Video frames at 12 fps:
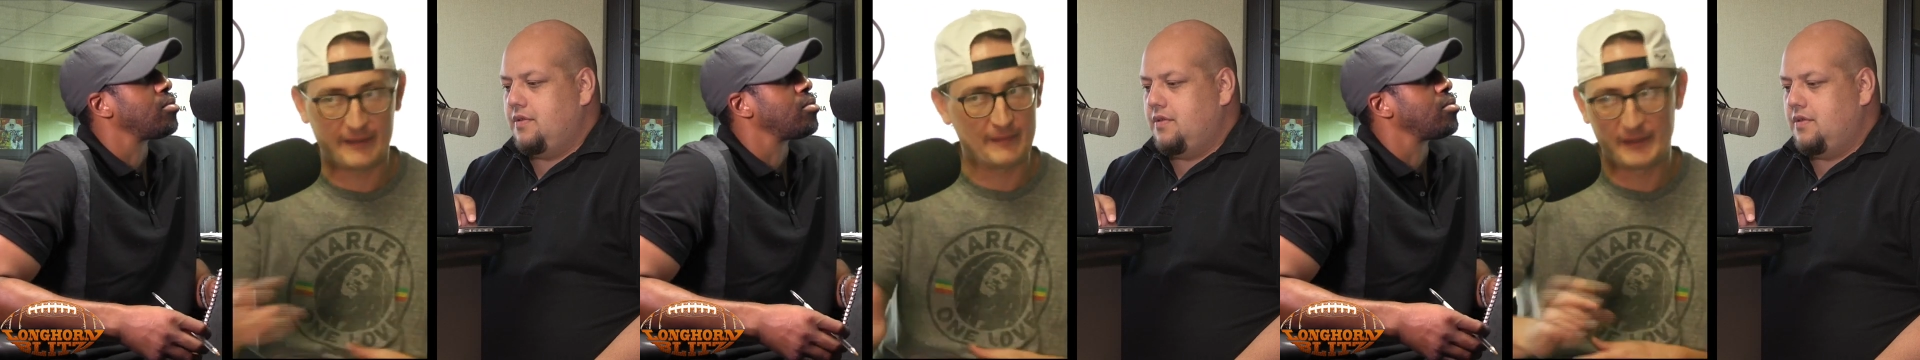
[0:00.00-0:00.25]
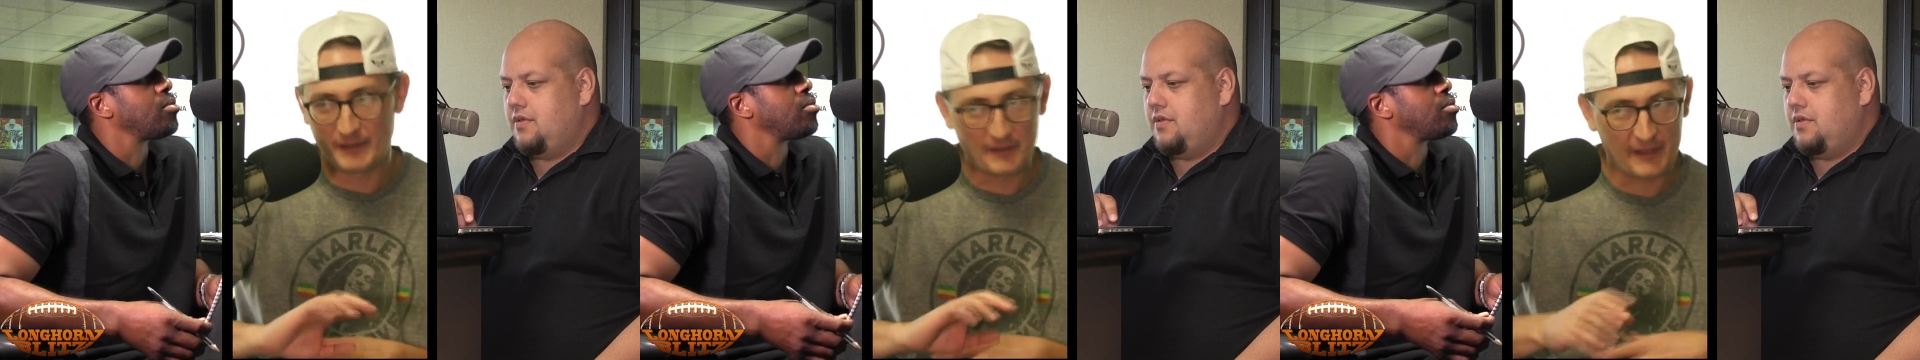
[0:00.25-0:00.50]
Speaker 1: down
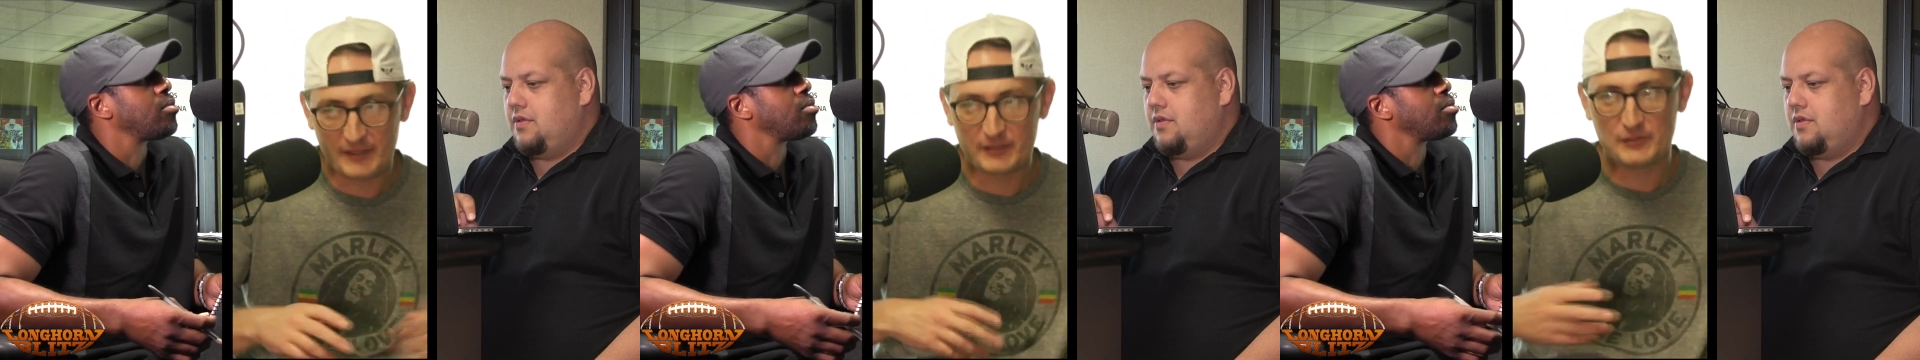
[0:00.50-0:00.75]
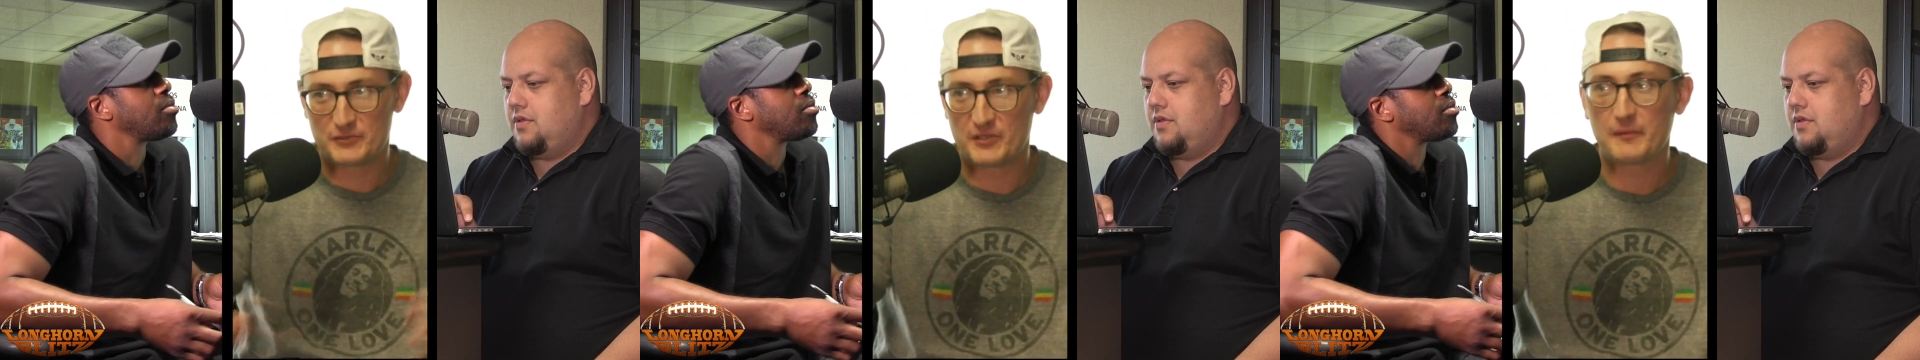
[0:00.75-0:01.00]
there. They could
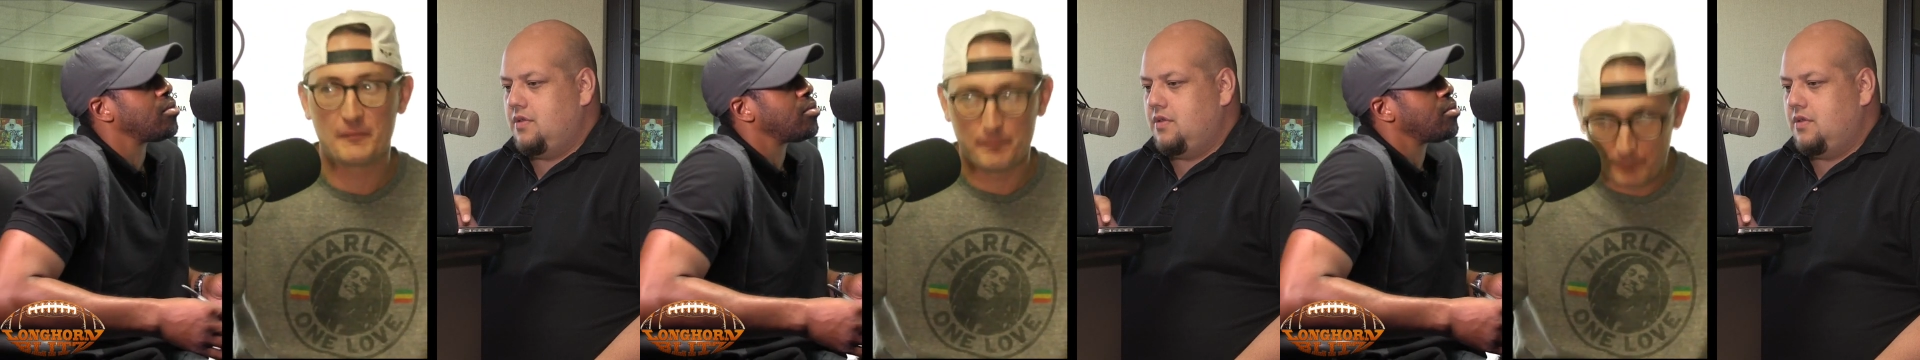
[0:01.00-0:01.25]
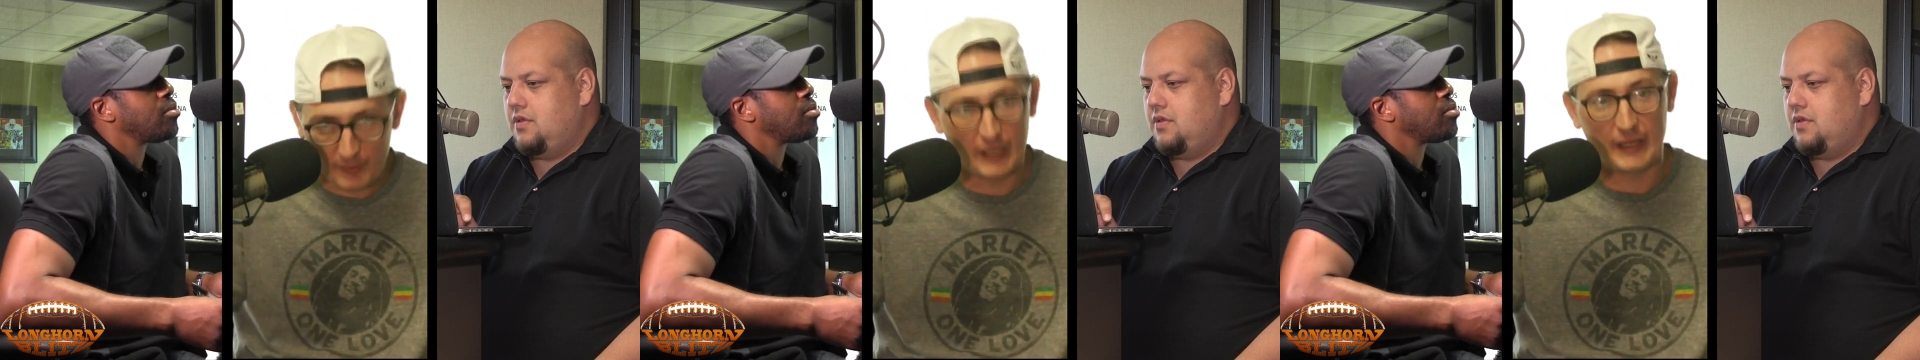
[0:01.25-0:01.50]
do
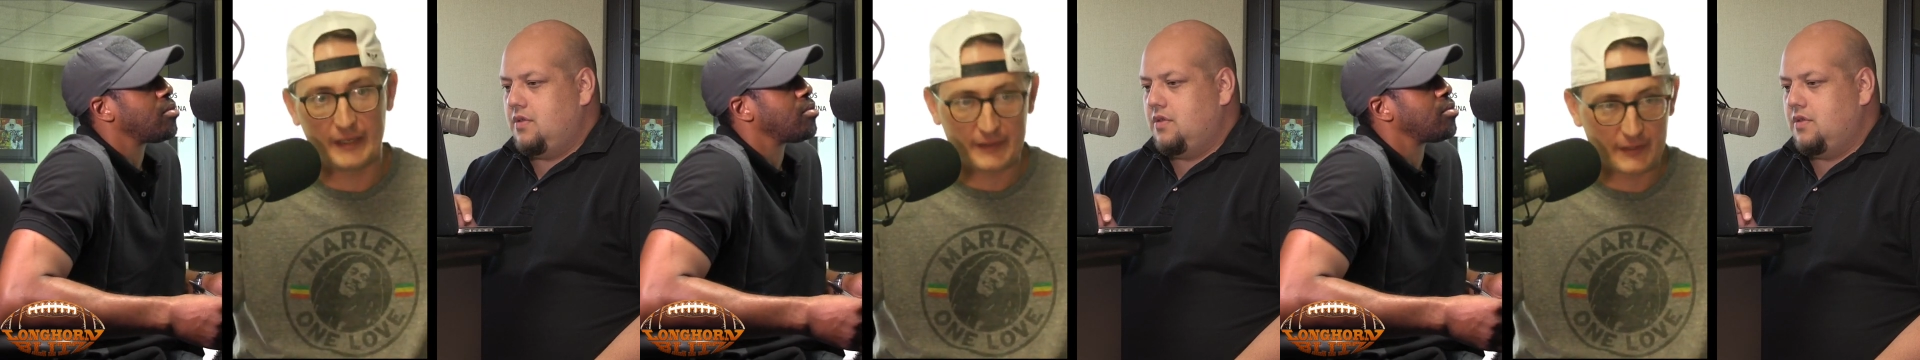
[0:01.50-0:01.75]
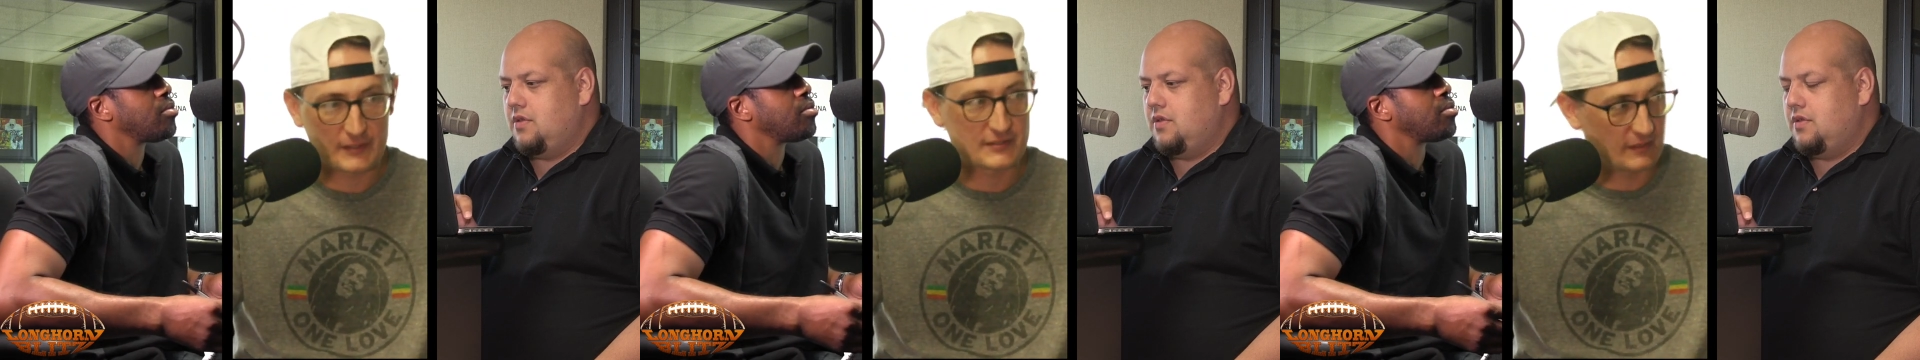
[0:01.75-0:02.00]
something, but
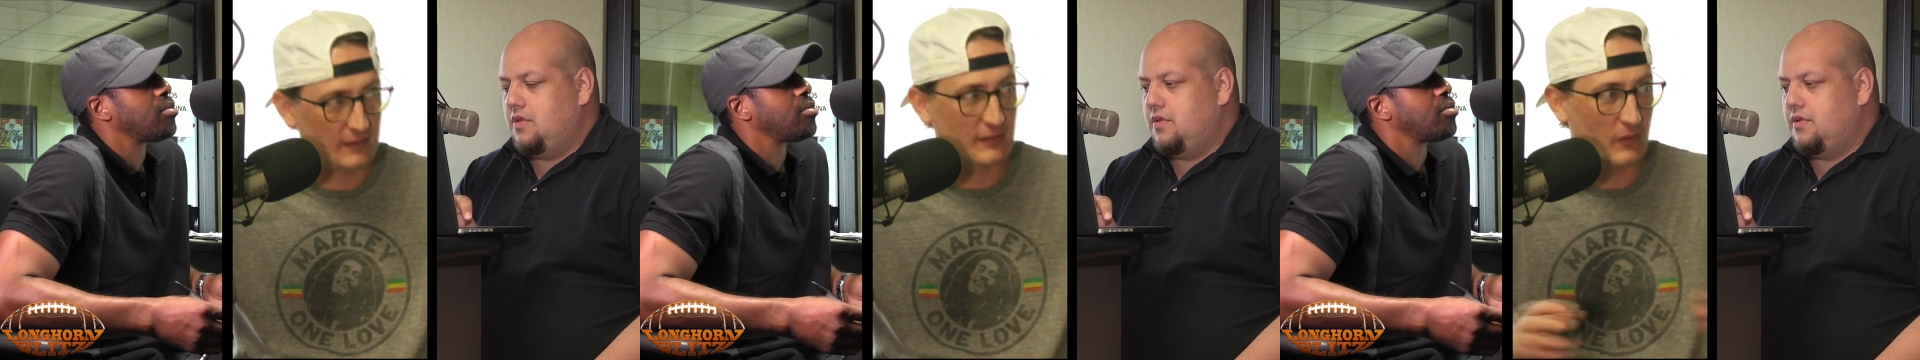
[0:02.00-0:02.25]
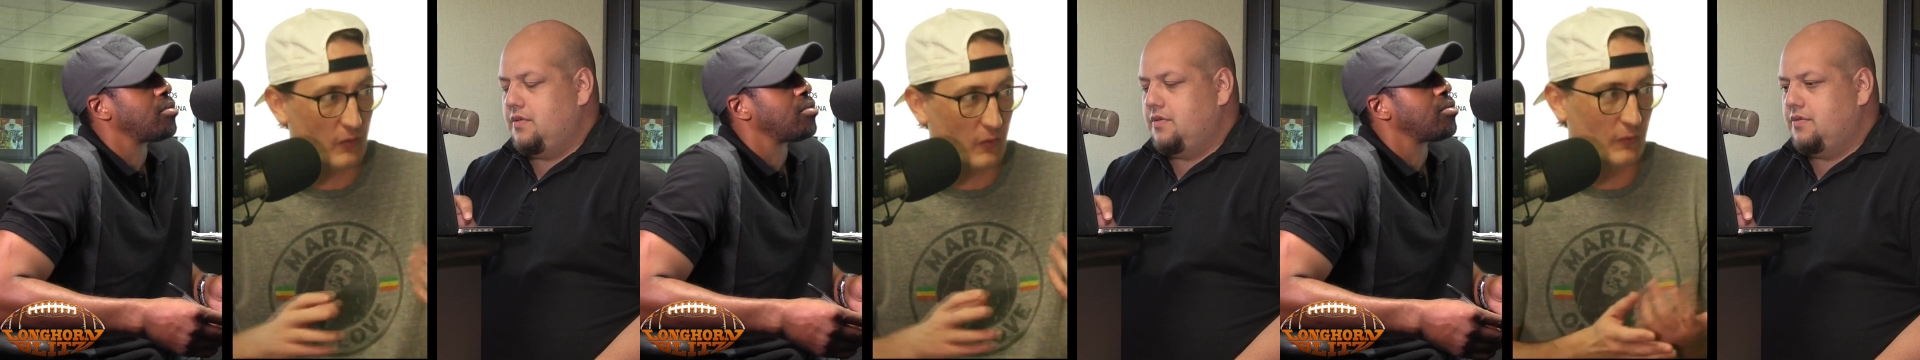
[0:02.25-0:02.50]
there's a ton
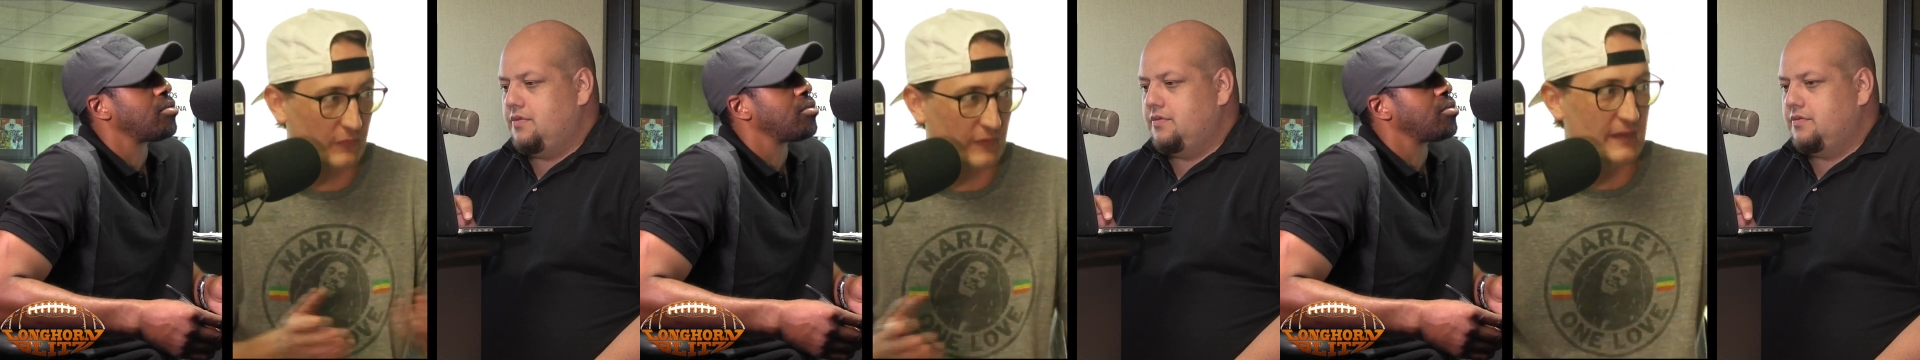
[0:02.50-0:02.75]
of holes,